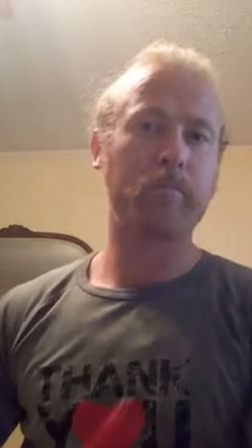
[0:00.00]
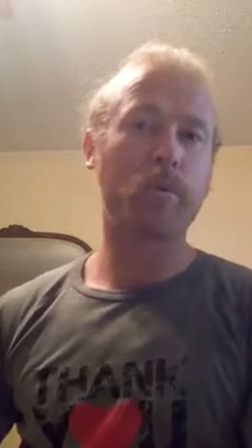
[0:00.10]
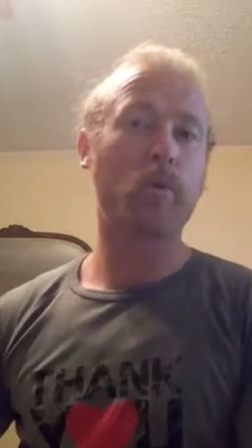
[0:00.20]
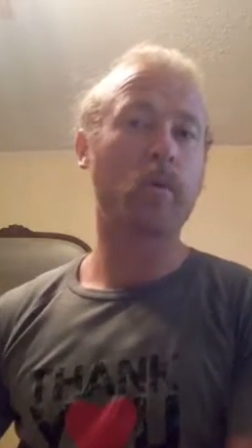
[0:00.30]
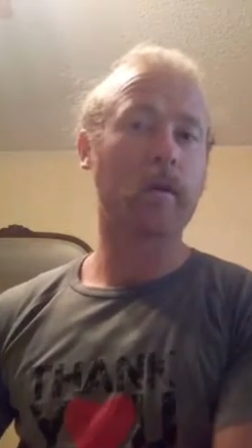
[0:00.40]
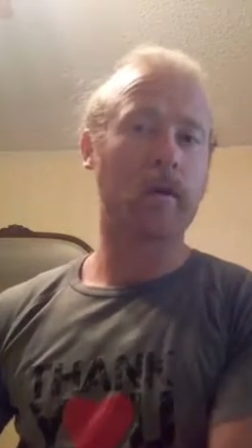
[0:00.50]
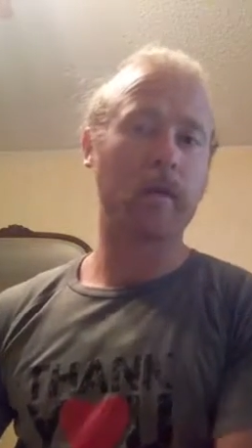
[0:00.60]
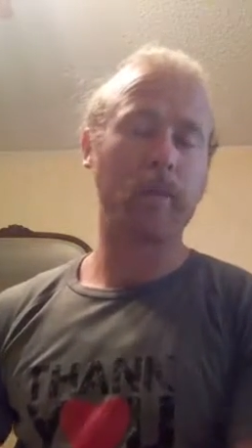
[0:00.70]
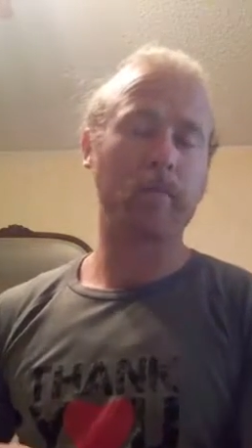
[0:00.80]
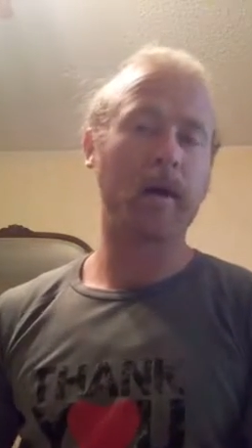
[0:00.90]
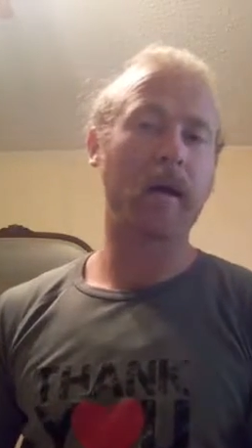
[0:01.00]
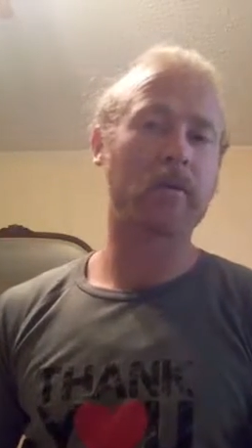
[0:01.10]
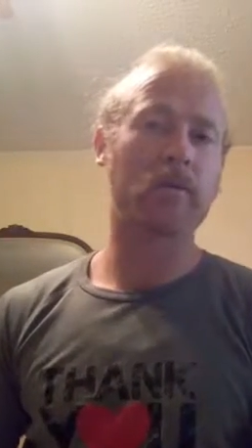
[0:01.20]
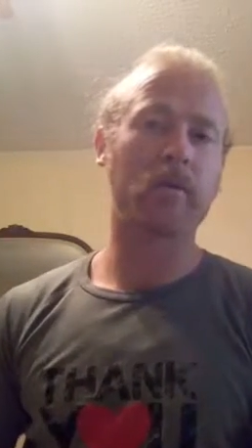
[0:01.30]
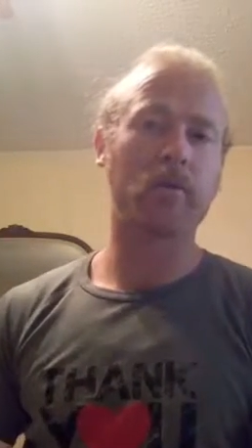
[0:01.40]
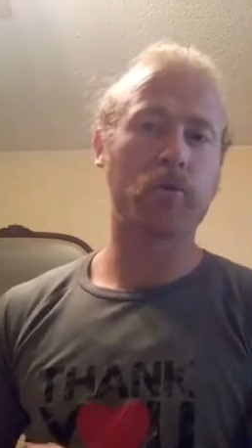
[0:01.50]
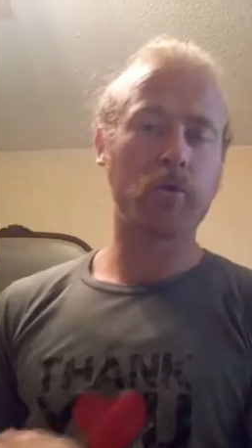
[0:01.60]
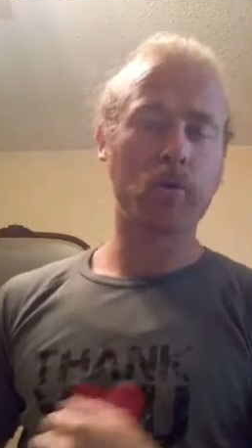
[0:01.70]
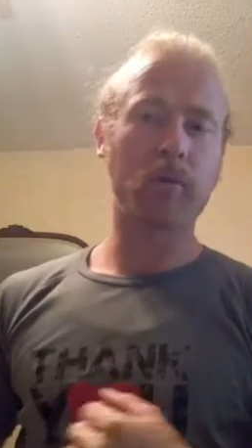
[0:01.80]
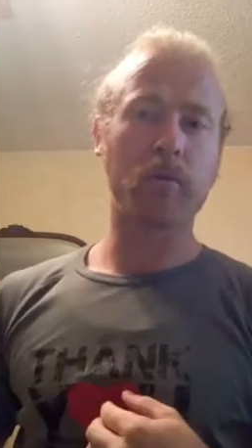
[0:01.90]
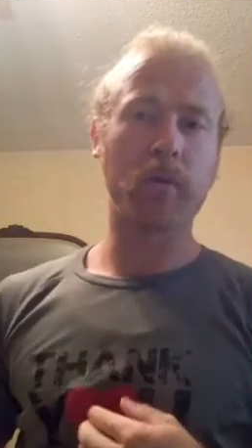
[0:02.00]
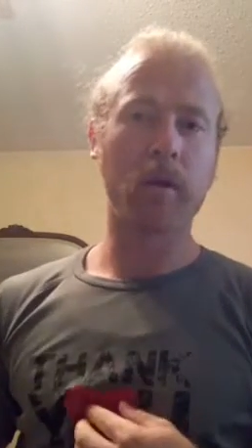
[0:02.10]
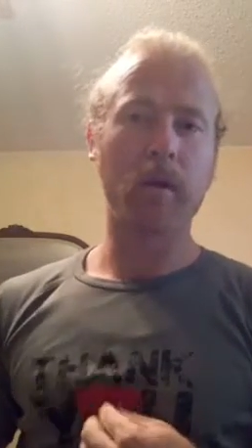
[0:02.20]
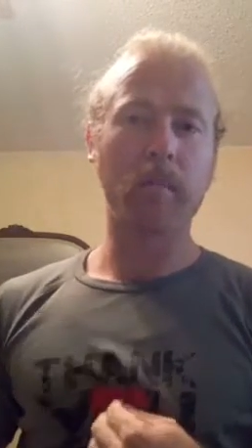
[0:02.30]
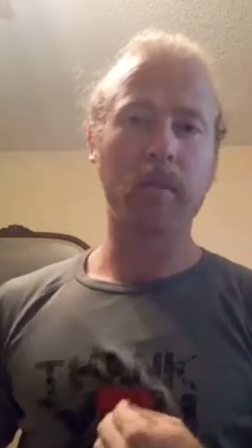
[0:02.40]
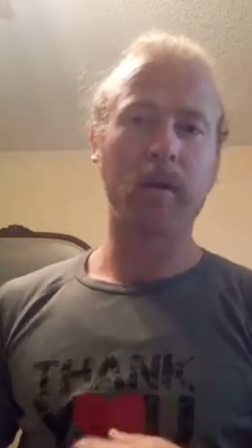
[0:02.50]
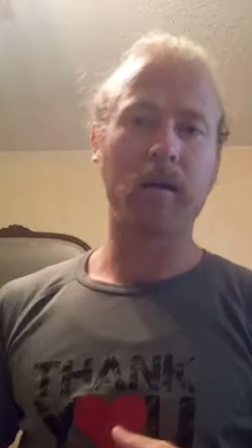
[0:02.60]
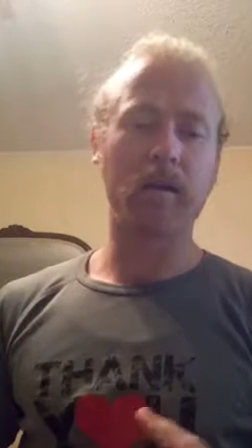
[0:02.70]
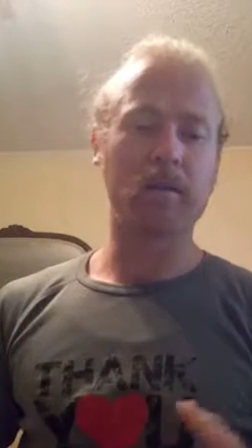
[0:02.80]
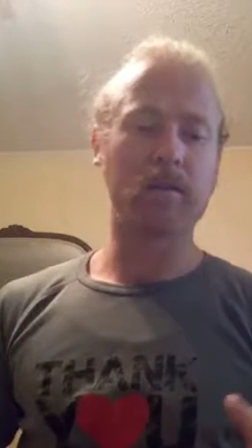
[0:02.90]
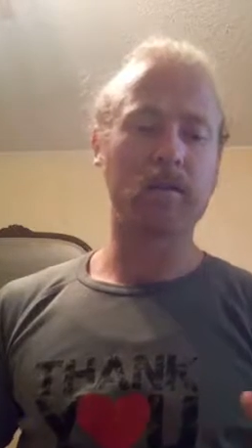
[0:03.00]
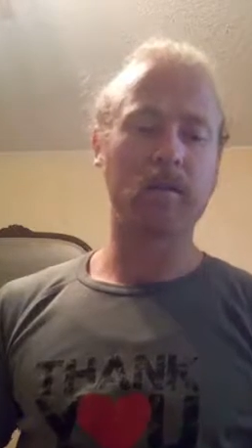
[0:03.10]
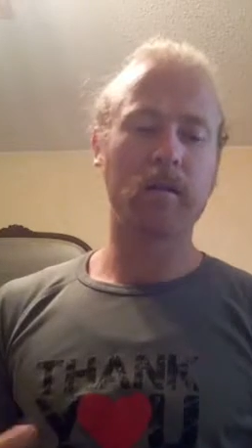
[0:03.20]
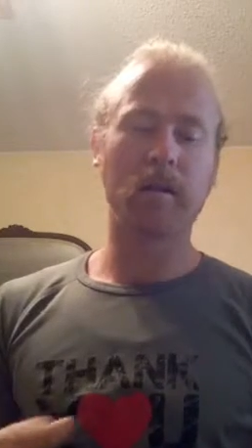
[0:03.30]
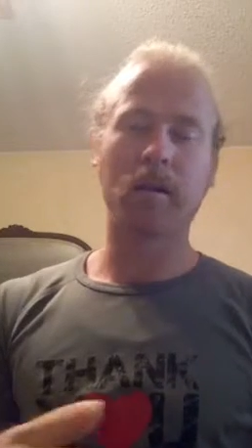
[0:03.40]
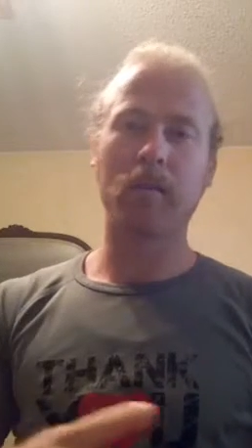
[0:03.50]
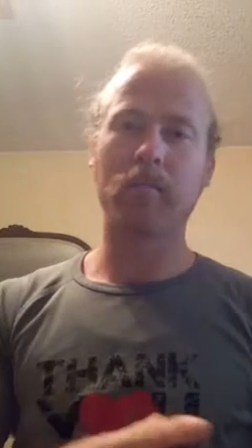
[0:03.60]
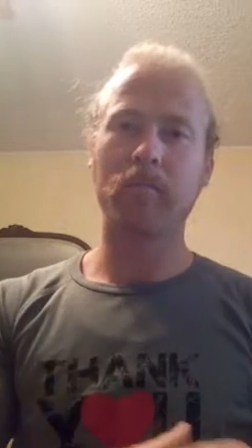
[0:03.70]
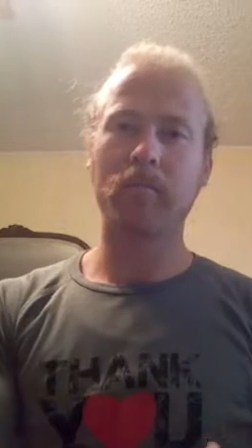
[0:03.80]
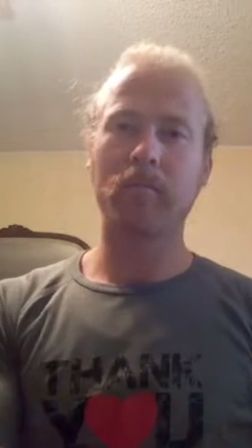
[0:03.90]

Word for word: purity. We pass on truth because um,